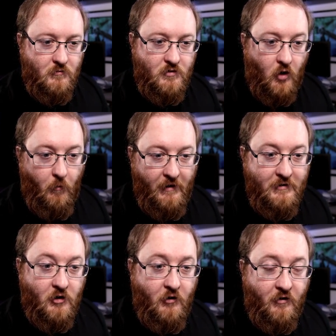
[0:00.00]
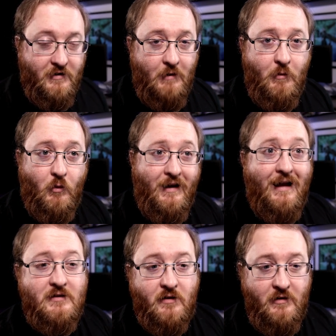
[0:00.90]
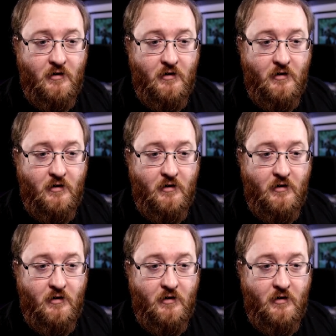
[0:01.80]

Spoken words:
stop his current assignment, we'll cancel it.